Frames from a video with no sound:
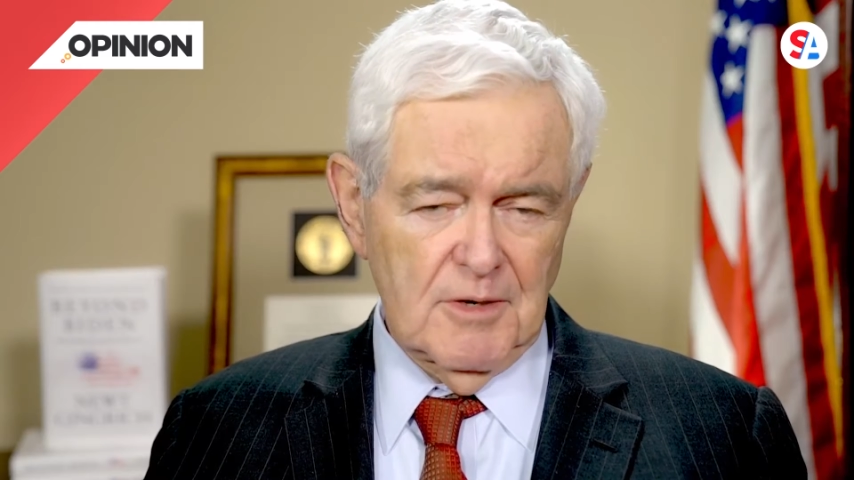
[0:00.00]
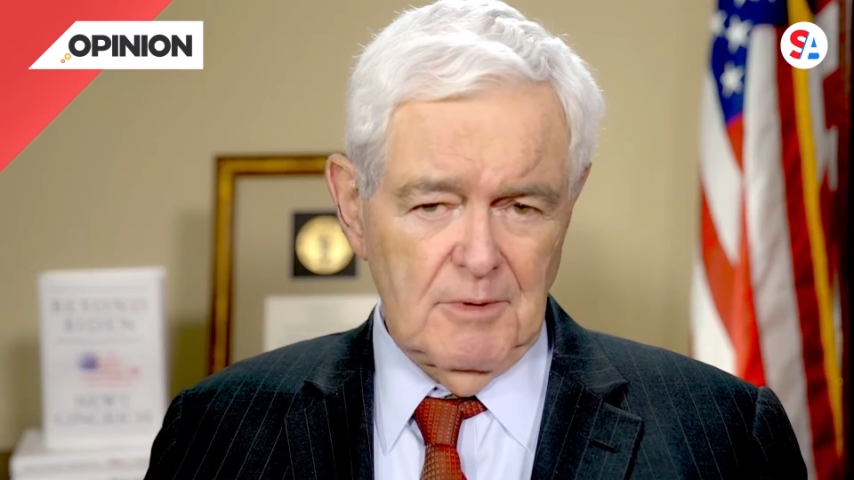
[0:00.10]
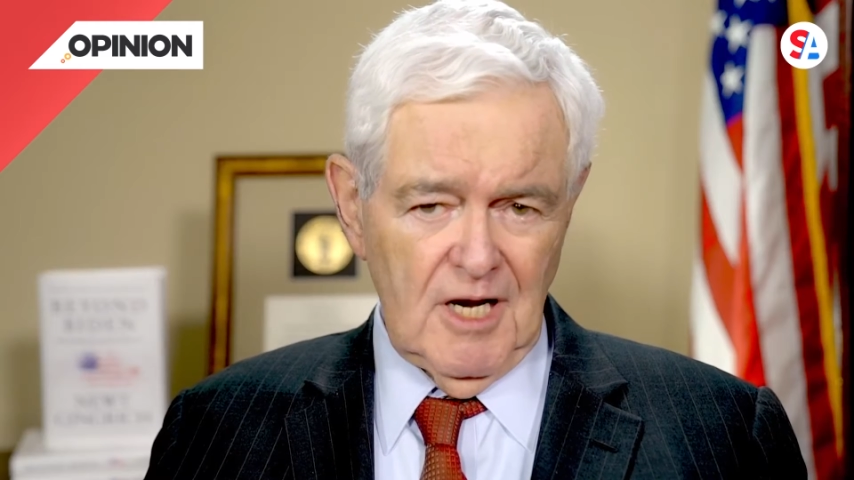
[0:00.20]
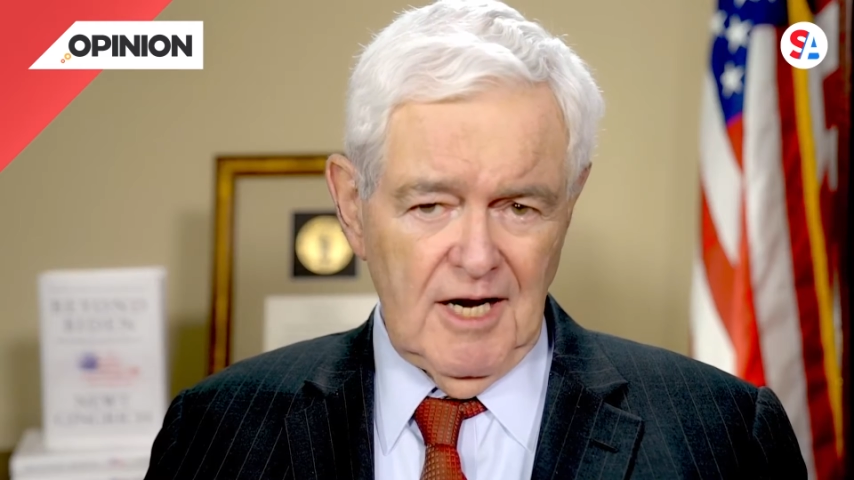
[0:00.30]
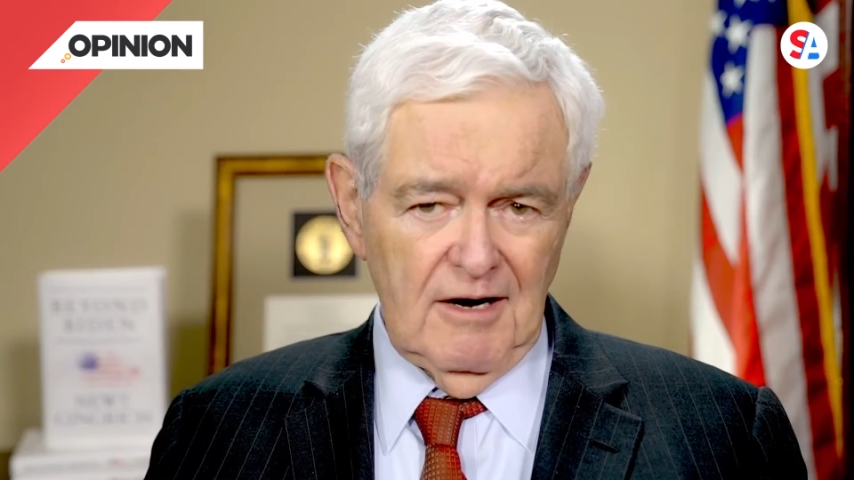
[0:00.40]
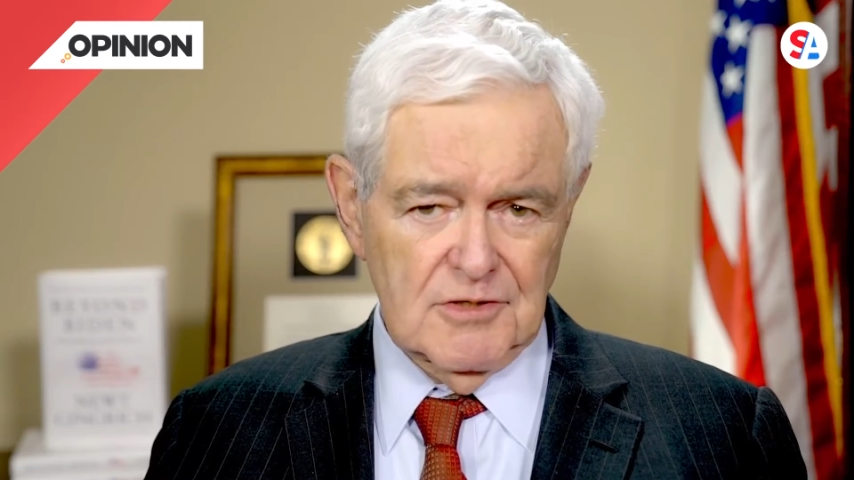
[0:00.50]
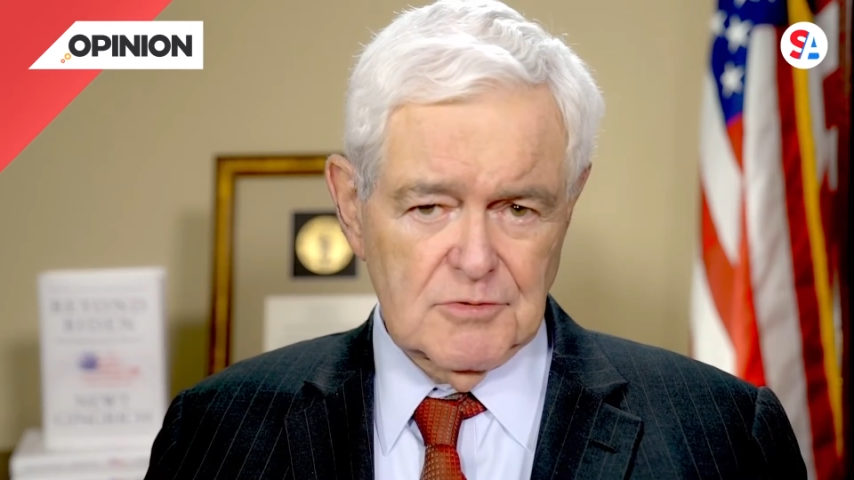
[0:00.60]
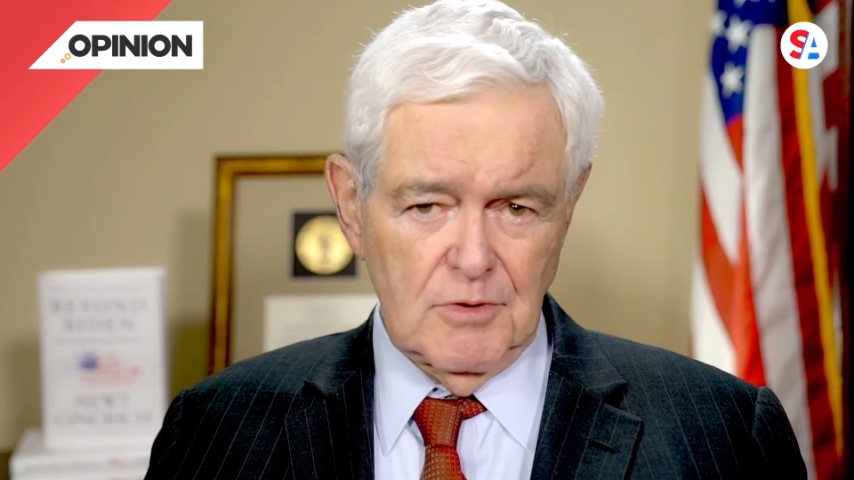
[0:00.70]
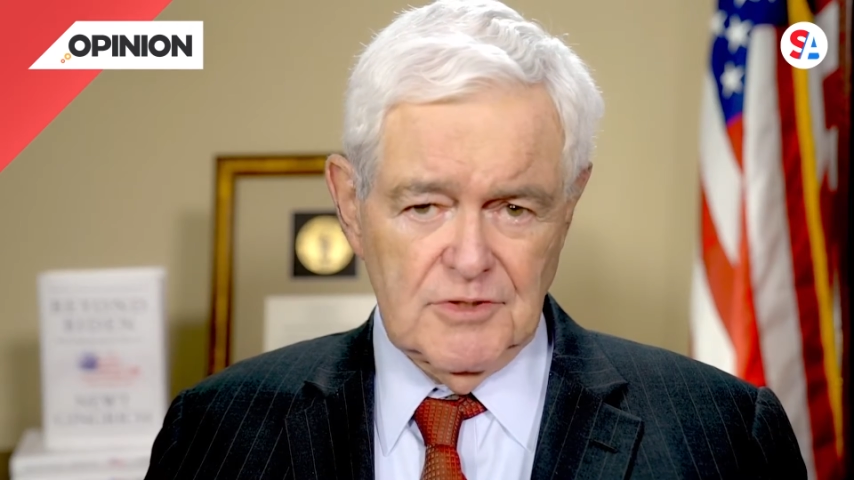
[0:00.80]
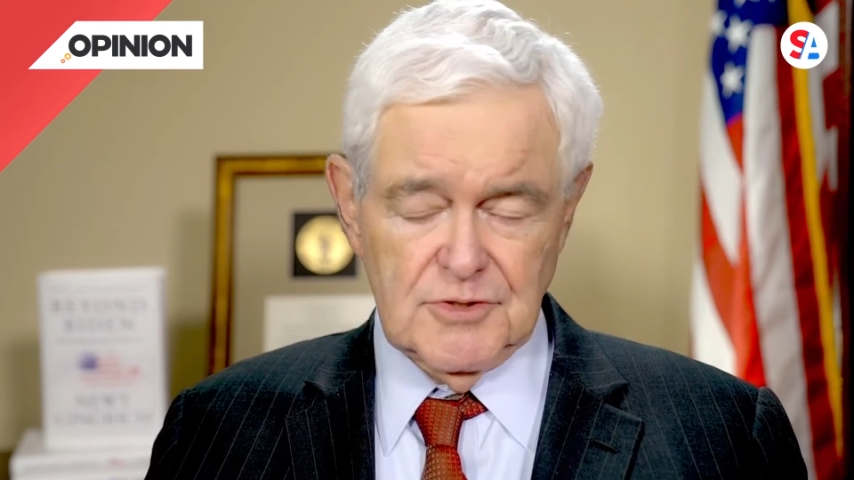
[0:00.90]
Kamala
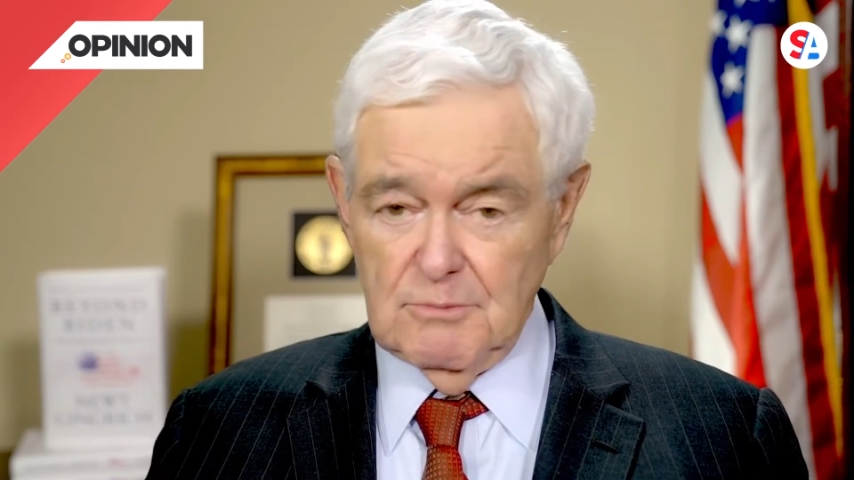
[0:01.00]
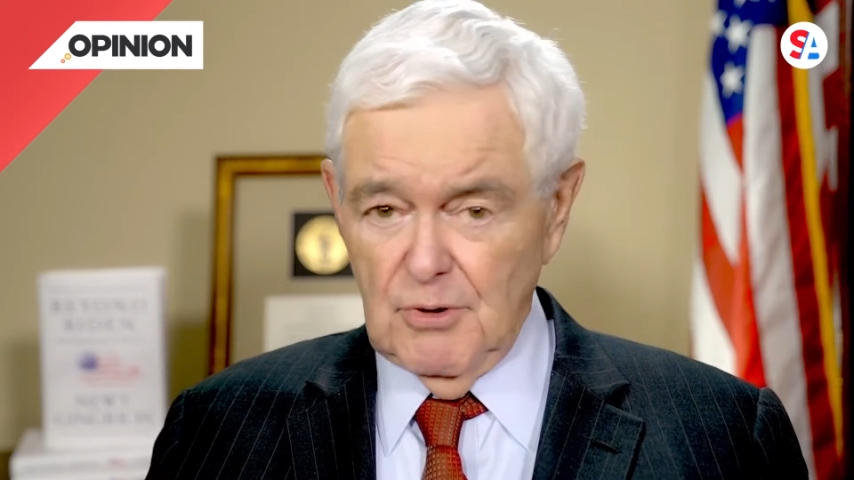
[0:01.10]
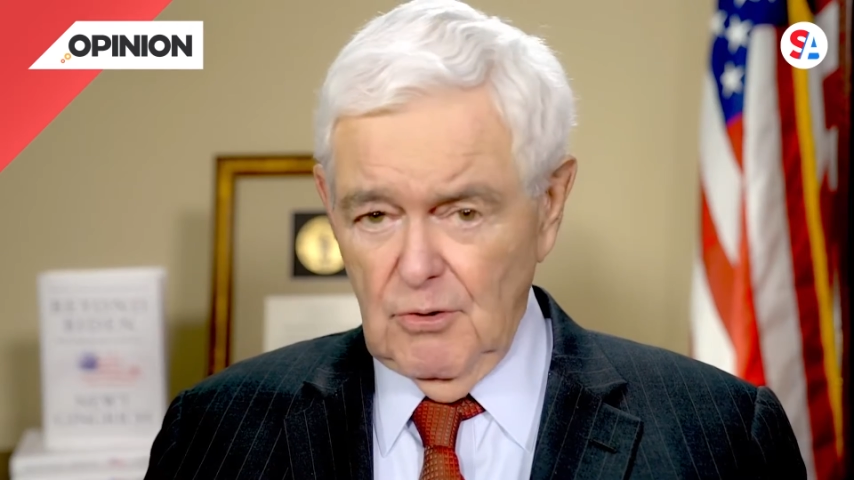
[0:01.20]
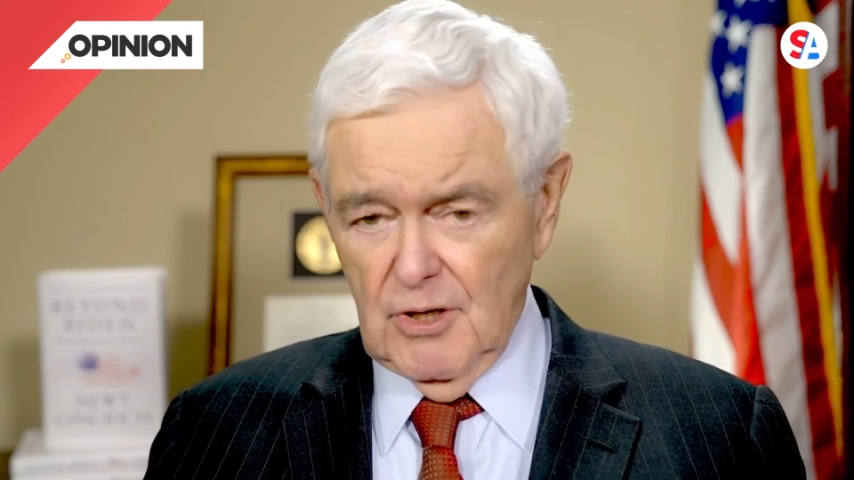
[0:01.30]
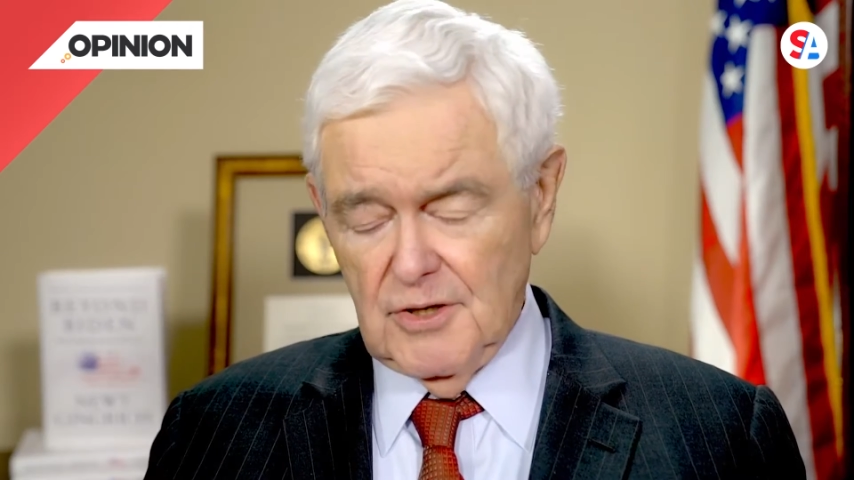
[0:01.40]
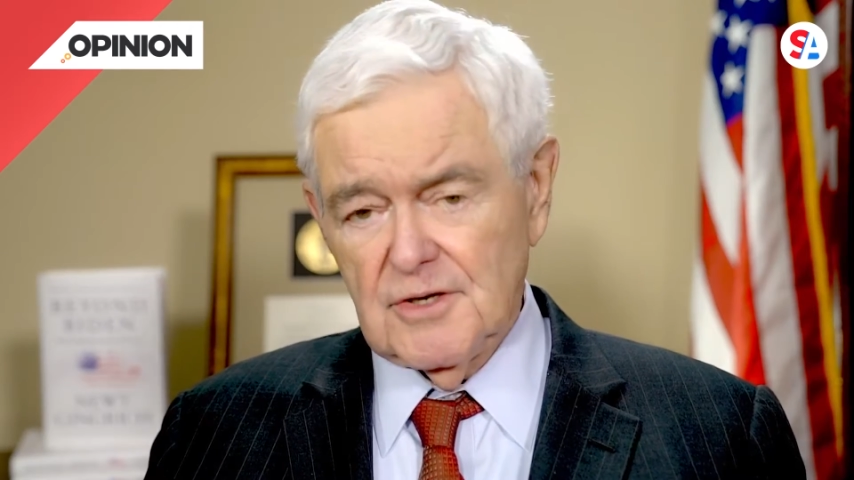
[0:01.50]
Harris was in Poland.